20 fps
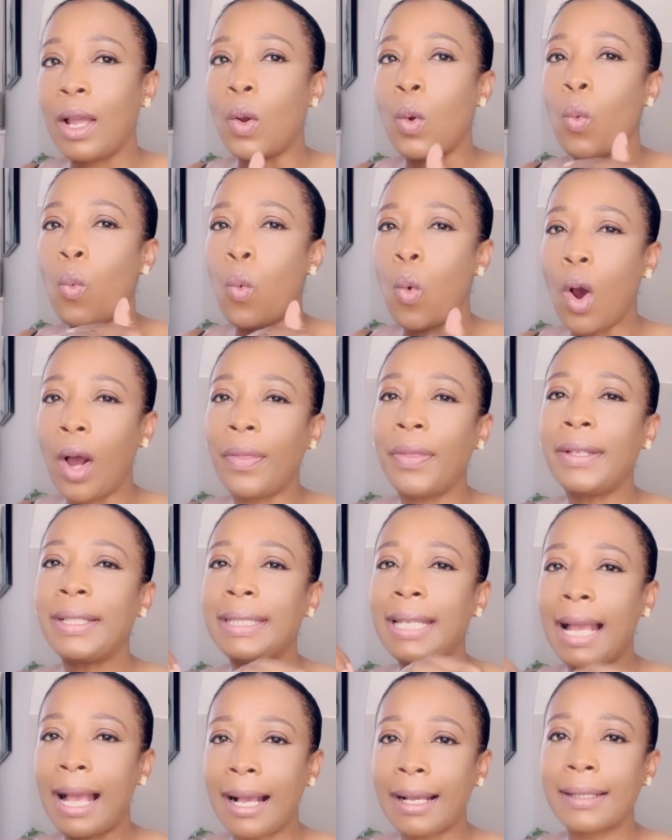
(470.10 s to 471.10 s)
What the
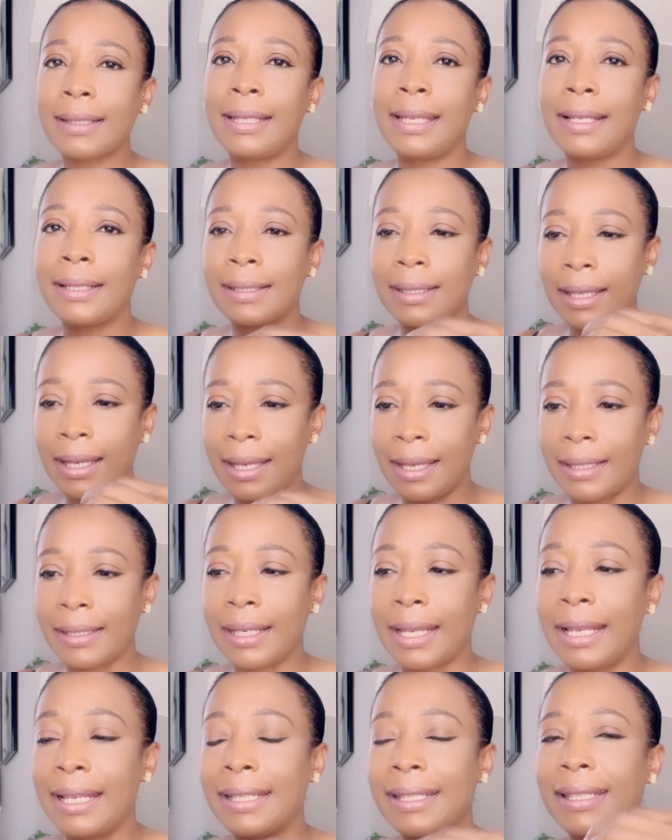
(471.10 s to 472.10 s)
tactics
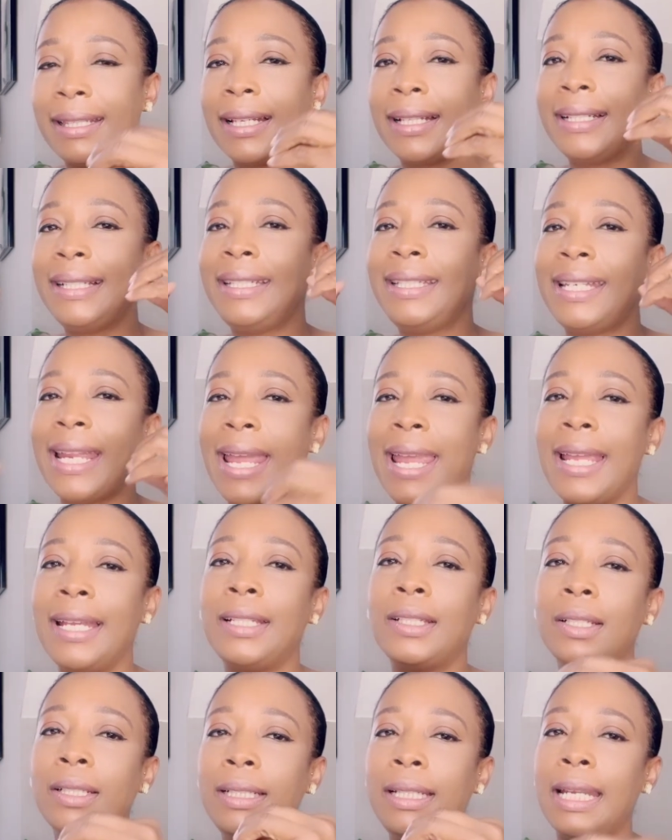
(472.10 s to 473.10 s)
is the
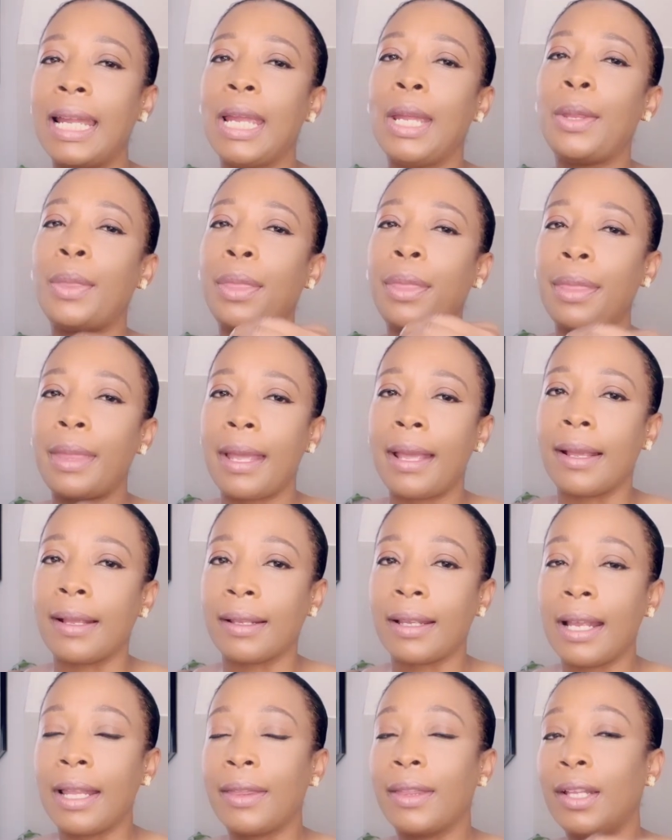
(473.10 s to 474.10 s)
day-to-day
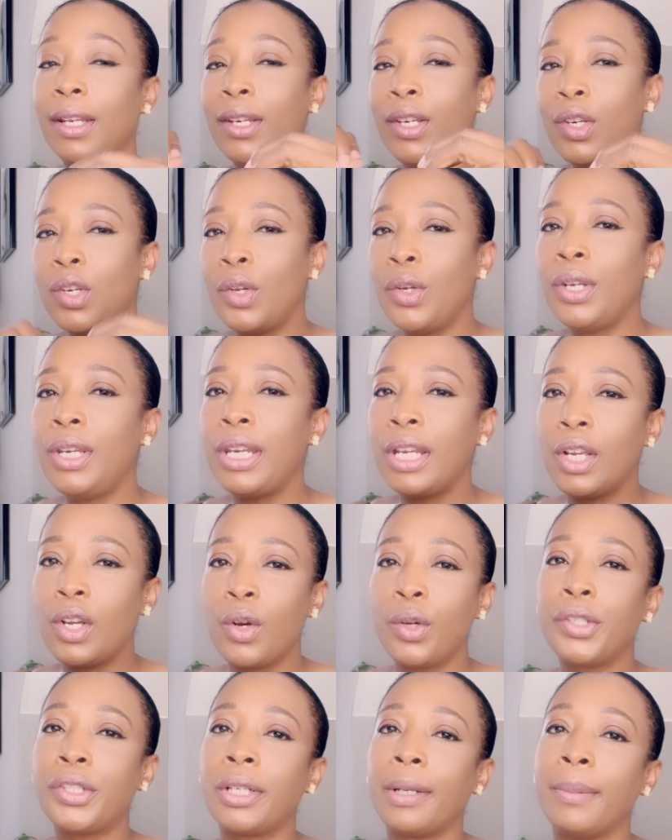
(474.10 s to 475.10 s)
thing, the
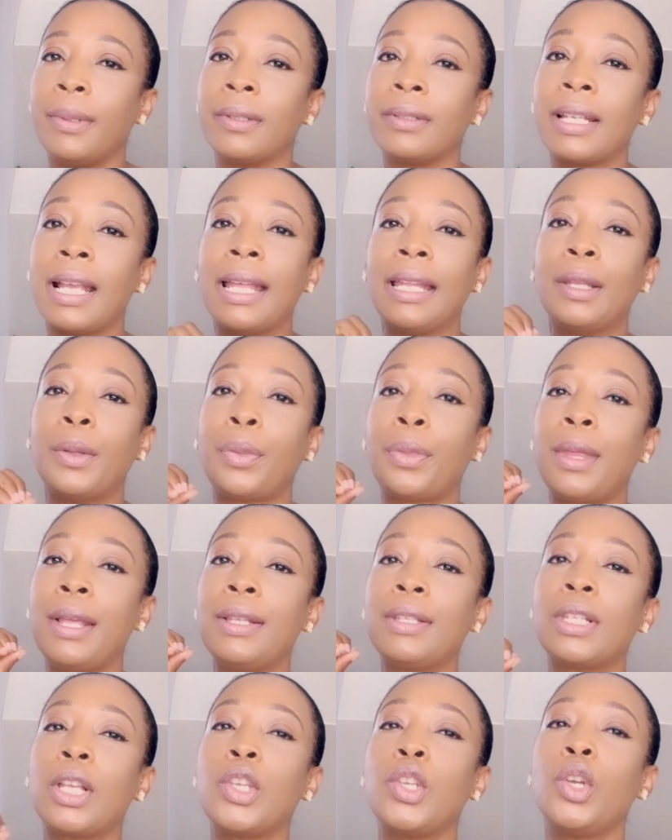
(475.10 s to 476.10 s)
non-negotiables, the
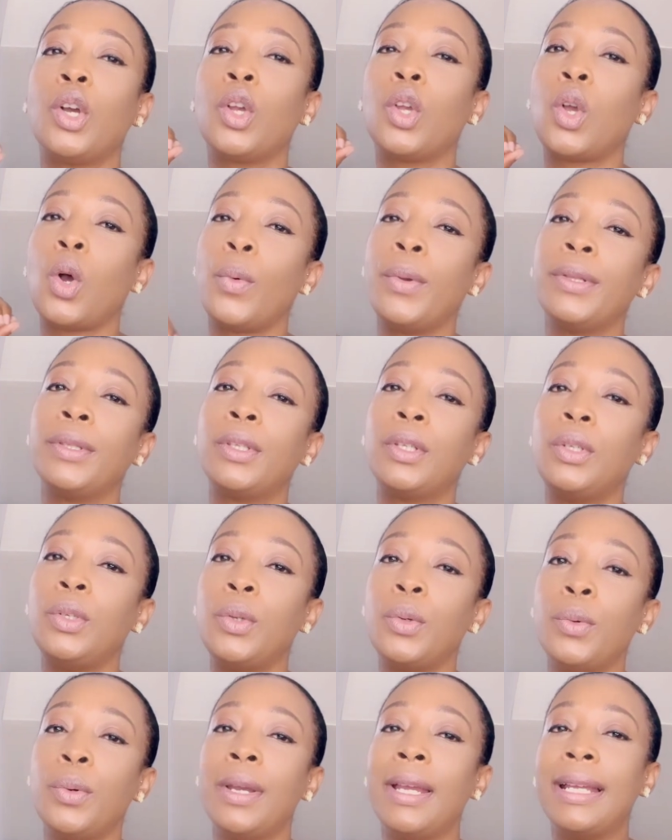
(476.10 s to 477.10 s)
things that you're going to
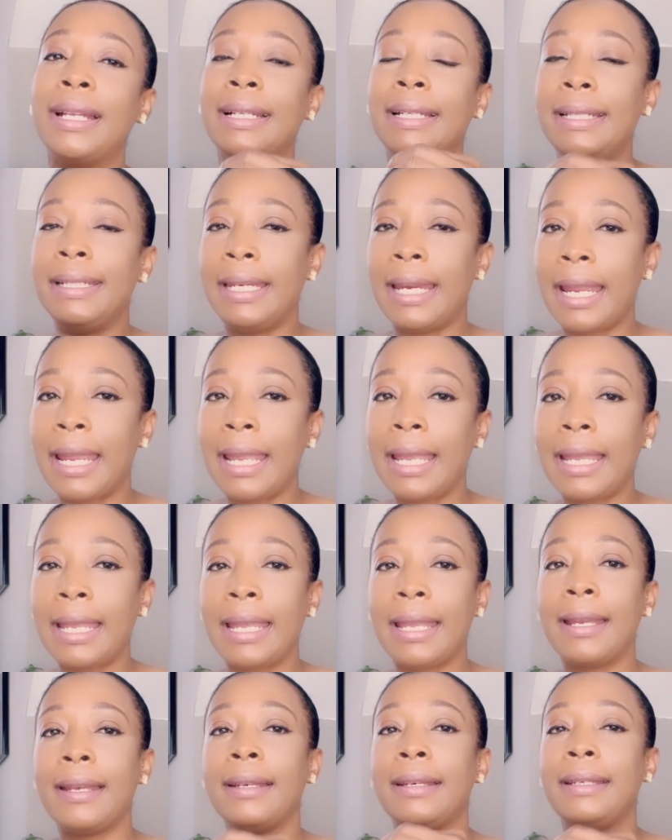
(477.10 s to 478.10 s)
do day
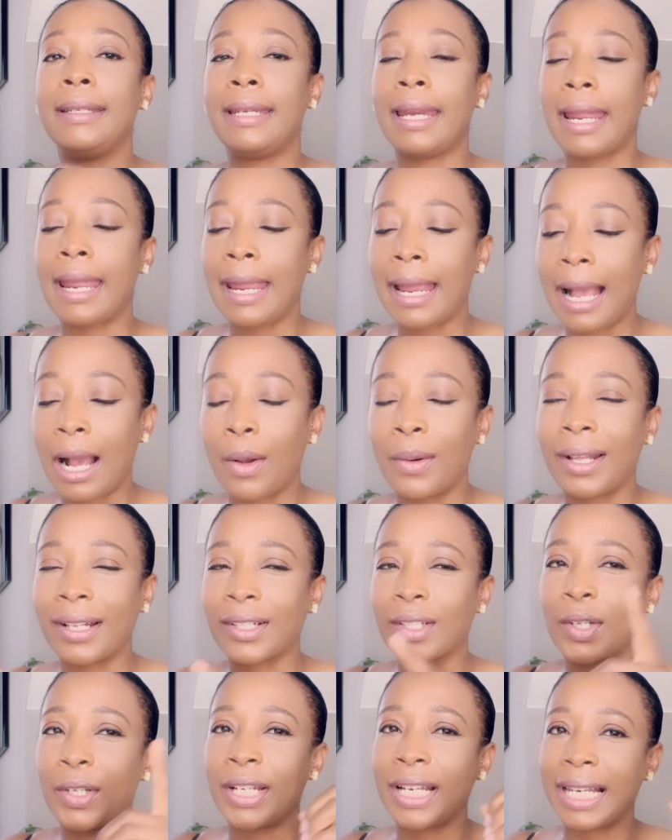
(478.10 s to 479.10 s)
in, day out,
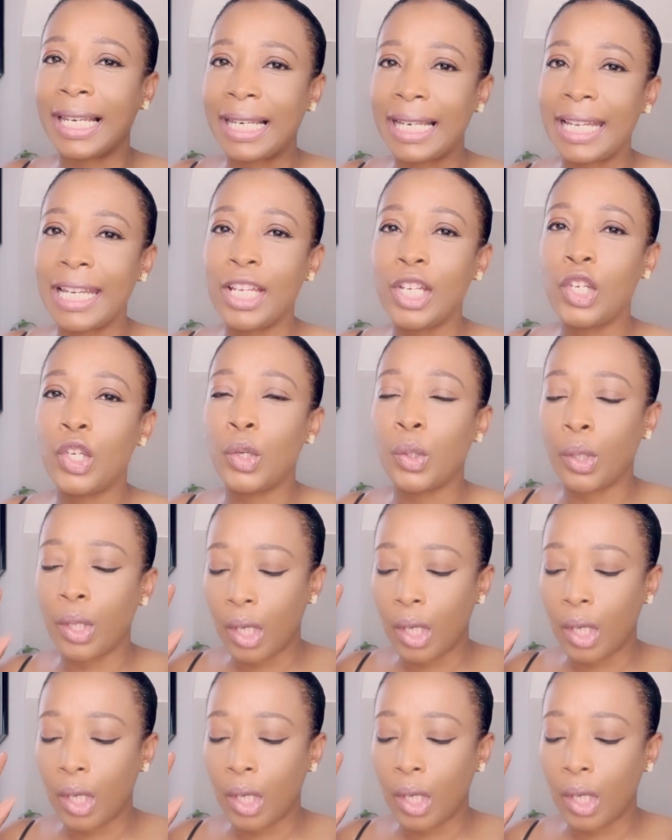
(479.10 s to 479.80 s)
that's going to lead you